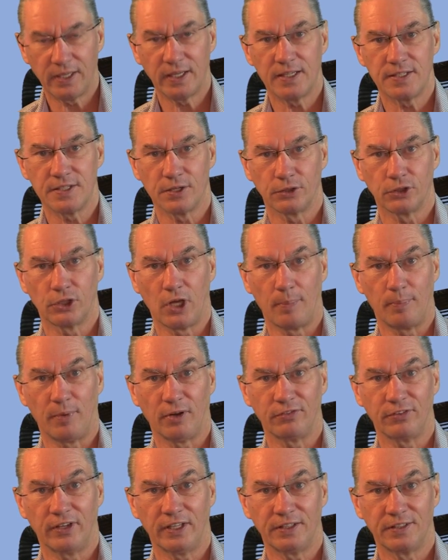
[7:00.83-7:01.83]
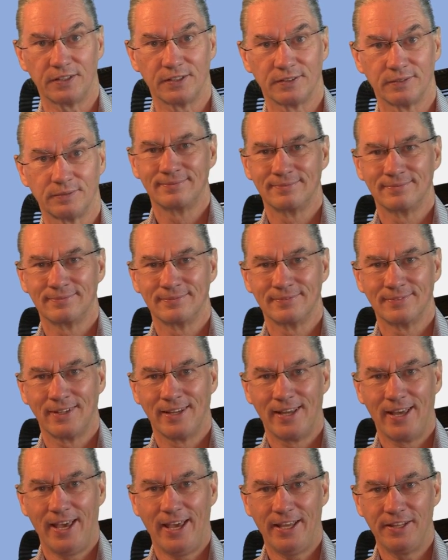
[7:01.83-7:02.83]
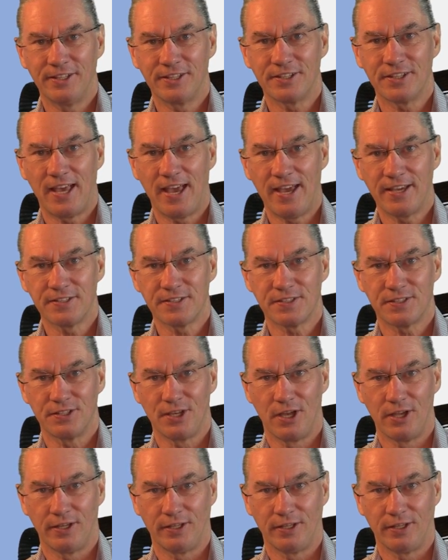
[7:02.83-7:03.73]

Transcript: is on top of it. In the text,